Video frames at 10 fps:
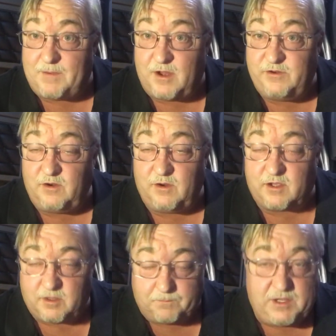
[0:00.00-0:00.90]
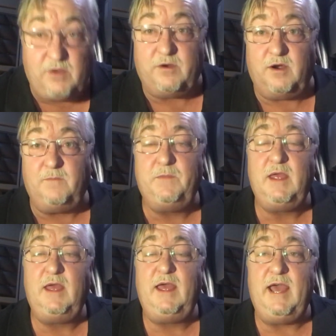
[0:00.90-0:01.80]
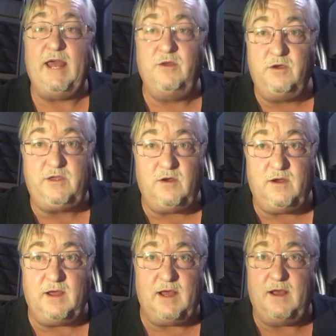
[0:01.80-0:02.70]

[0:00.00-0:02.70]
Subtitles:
on your computer and hook your